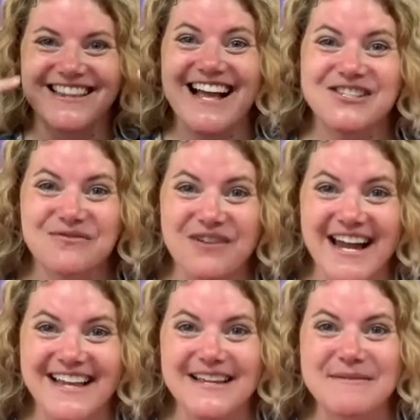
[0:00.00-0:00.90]
That's
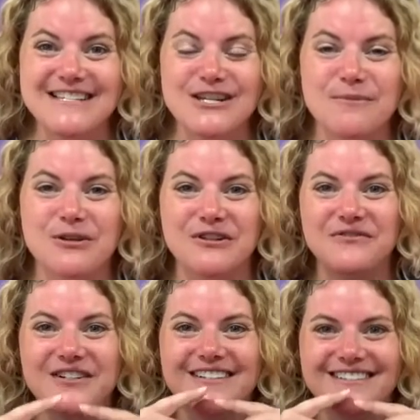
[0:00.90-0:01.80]
right, let me see your
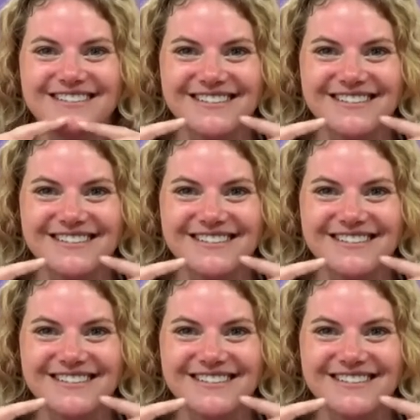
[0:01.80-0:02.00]
beautiful.